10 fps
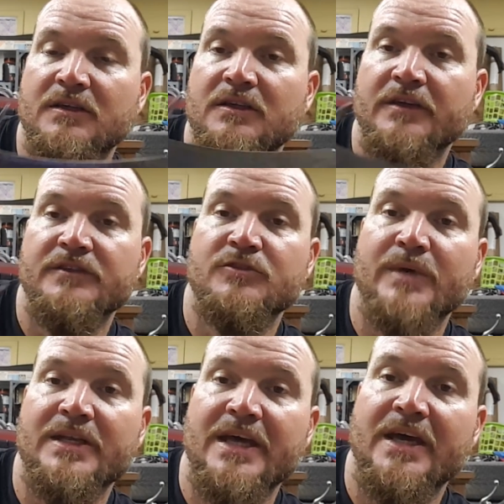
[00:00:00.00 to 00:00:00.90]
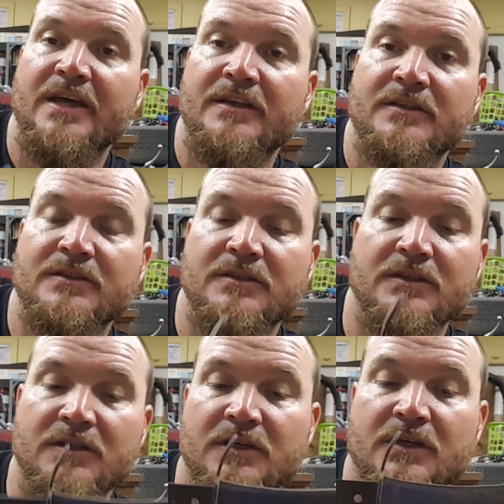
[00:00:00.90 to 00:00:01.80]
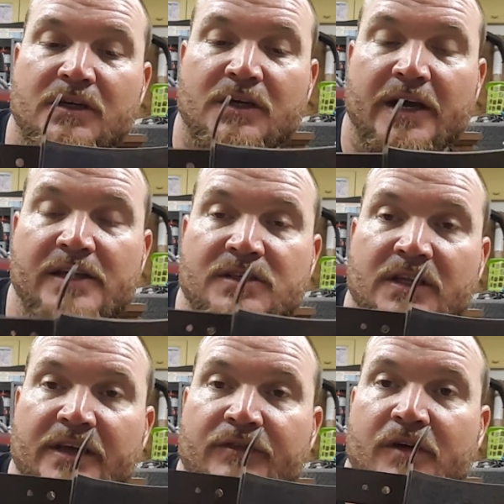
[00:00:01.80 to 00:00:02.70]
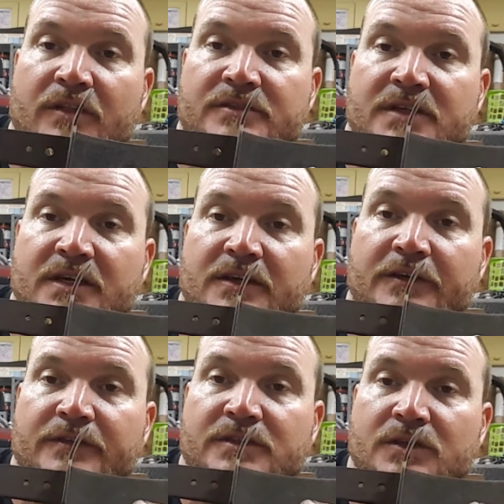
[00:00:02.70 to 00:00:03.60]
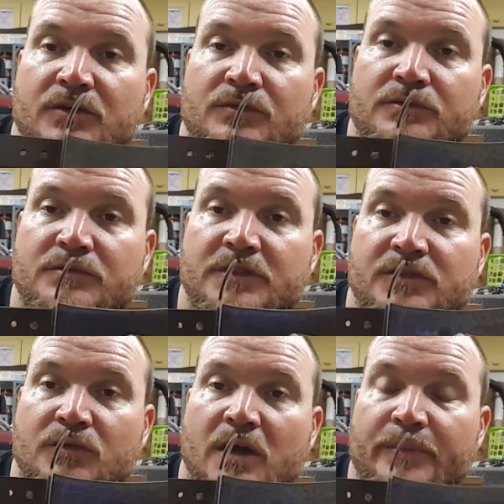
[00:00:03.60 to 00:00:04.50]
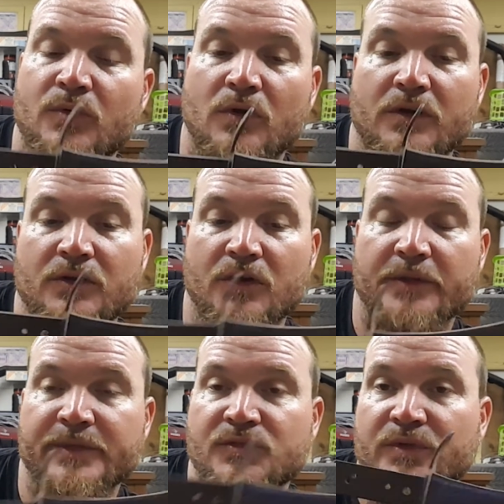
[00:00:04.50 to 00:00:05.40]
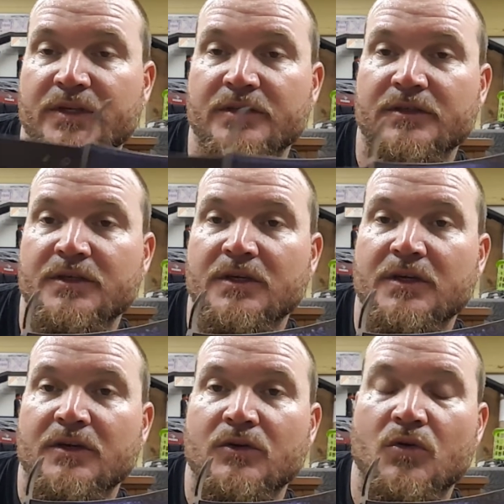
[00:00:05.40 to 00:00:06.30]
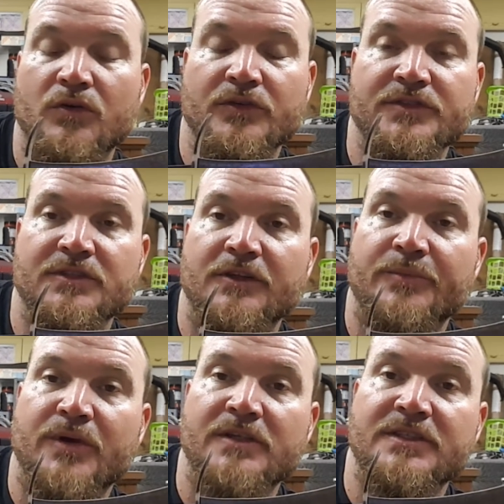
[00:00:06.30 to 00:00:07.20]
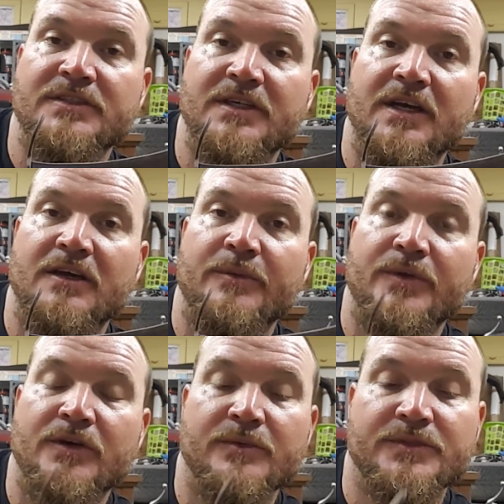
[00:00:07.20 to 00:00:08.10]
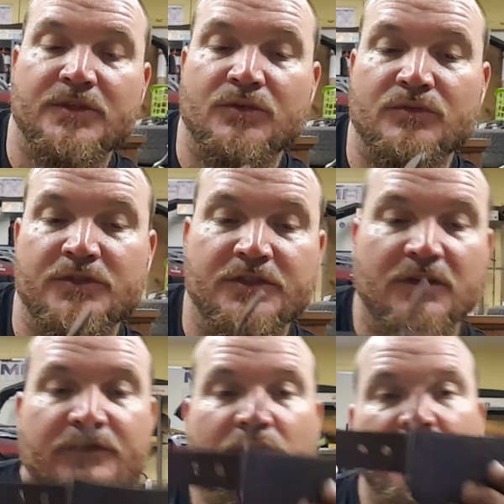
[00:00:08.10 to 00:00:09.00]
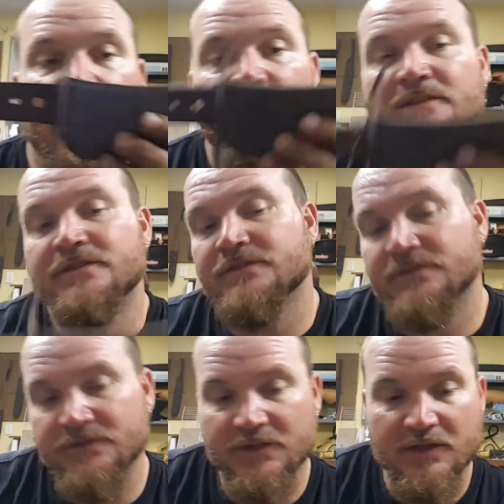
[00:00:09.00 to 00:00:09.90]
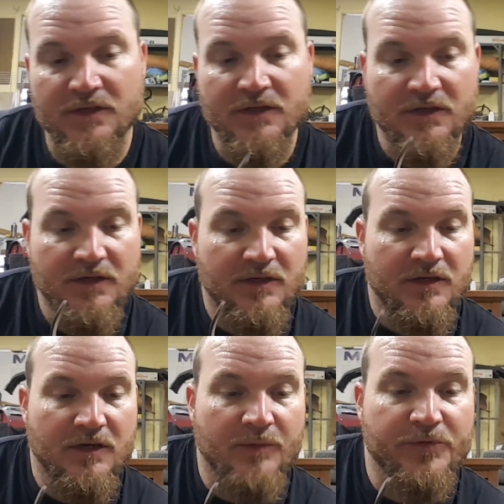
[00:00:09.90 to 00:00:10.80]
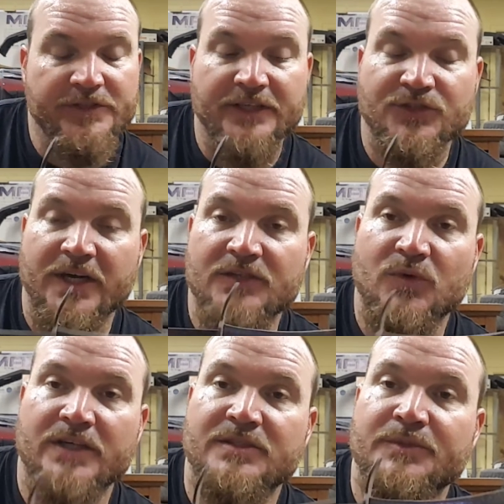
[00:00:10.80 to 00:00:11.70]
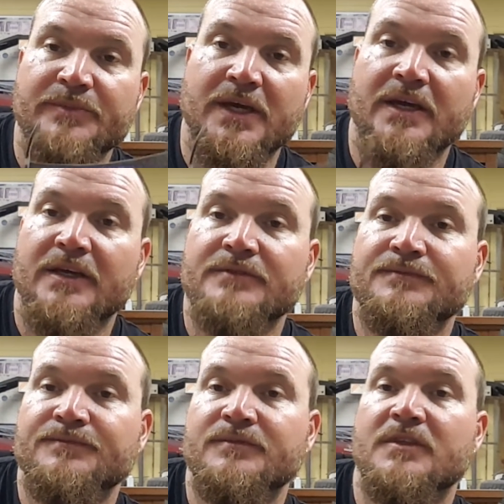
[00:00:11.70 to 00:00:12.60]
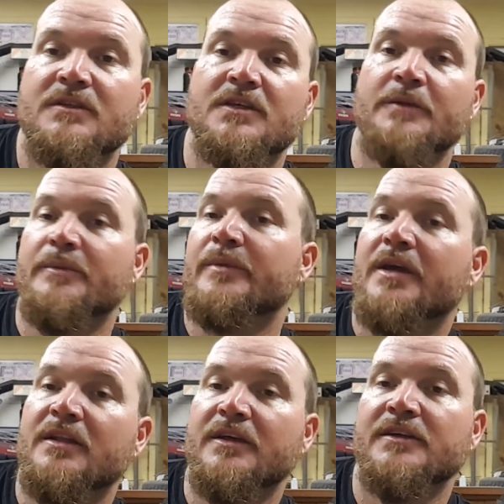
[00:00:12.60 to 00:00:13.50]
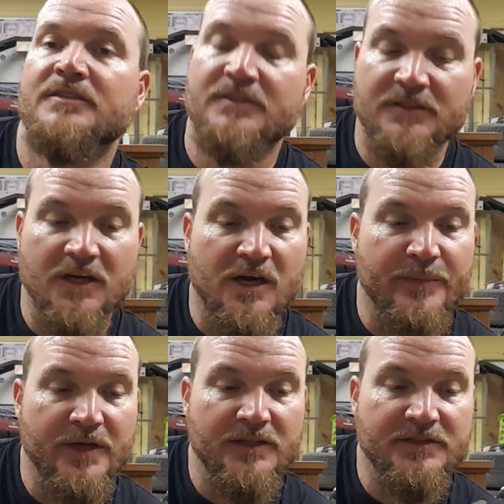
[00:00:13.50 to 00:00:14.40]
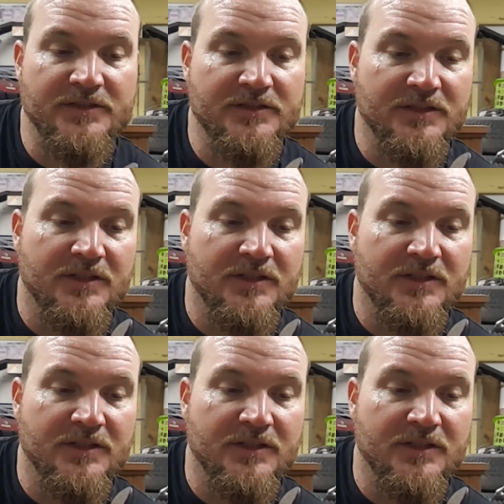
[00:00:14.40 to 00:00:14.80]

give it to my dad as a late Father's Day gift. So this is what I'll be working on in between orders and other projects I got coming up. So just look for it, guys. Appreciate you guys watching me, man. Keeping me in this, comments,